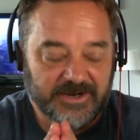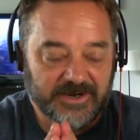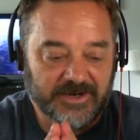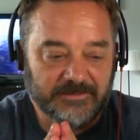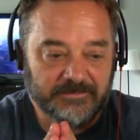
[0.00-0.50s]

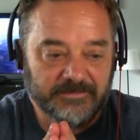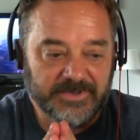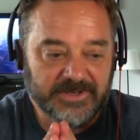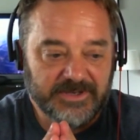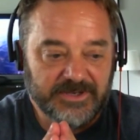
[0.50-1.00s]

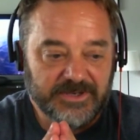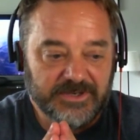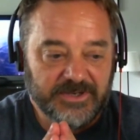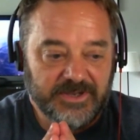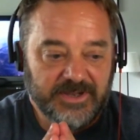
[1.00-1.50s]

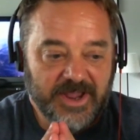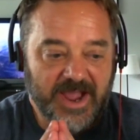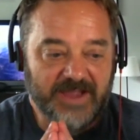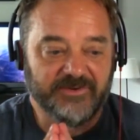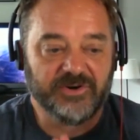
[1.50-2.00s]

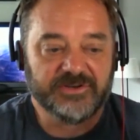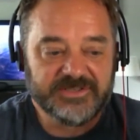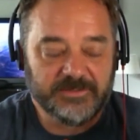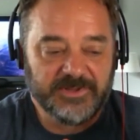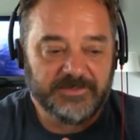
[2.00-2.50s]
I've heard
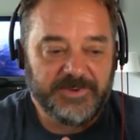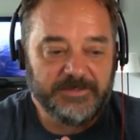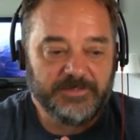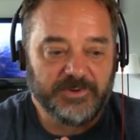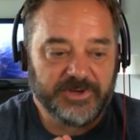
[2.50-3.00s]
some of the
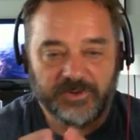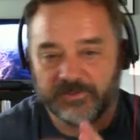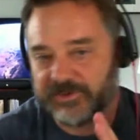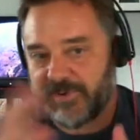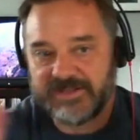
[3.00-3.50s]
people,
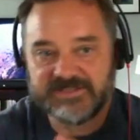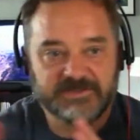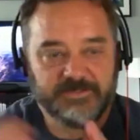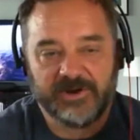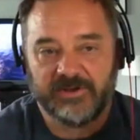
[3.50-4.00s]
response has
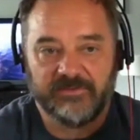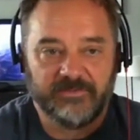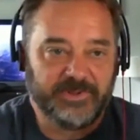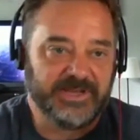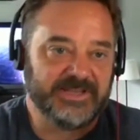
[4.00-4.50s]
been all over the
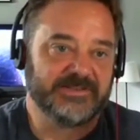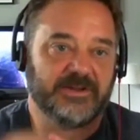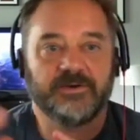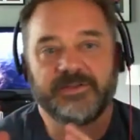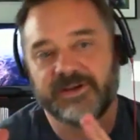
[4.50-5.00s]
place.
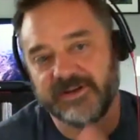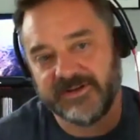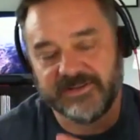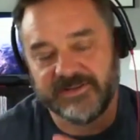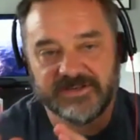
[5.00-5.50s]
Oh, they could have
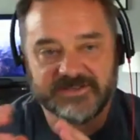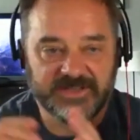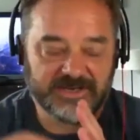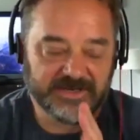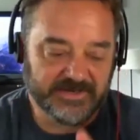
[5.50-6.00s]
done this.
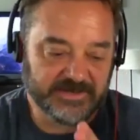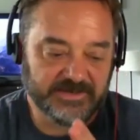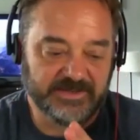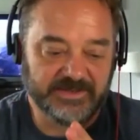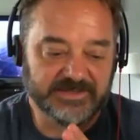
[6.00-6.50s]
They could have
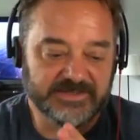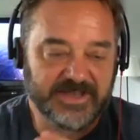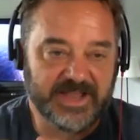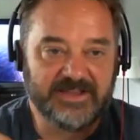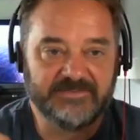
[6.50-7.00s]
done this.
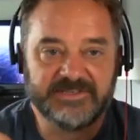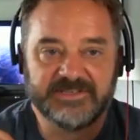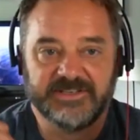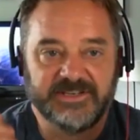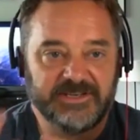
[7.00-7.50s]

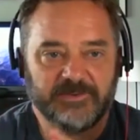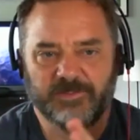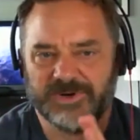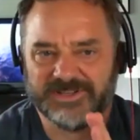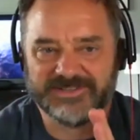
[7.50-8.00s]
Obviously,
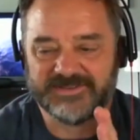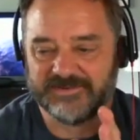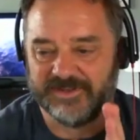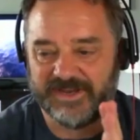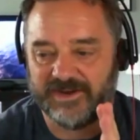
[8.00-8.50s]
it's
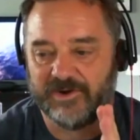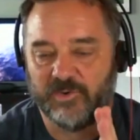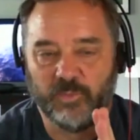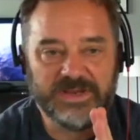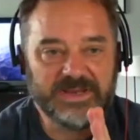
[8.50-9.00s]
like a
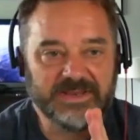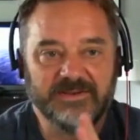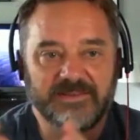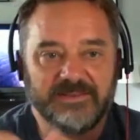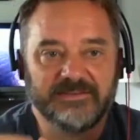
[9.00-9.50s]
week
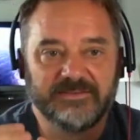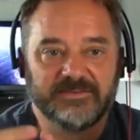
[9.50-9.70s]
into this.